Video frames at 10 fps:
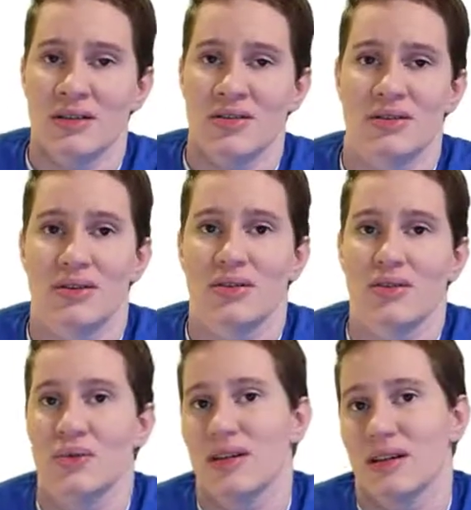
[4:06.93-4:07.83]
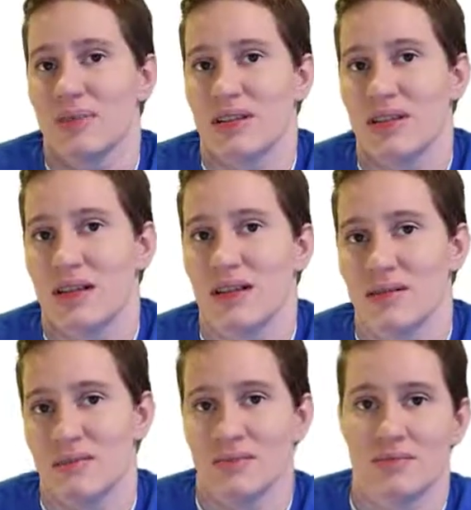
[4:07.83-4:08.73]
so you end up
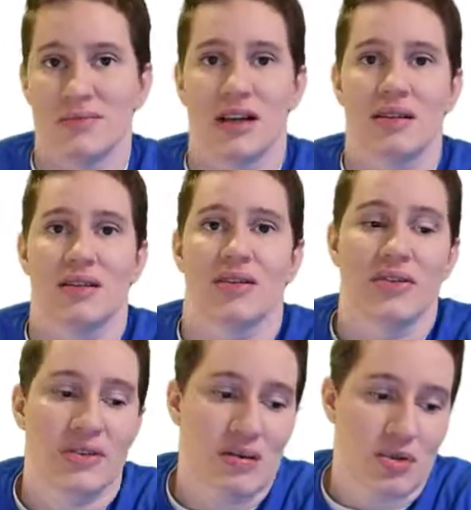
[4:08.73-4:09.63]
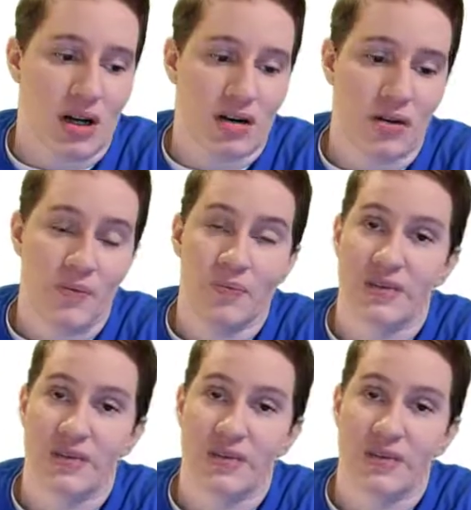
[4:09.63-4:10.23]
seeing that they're the same triangle.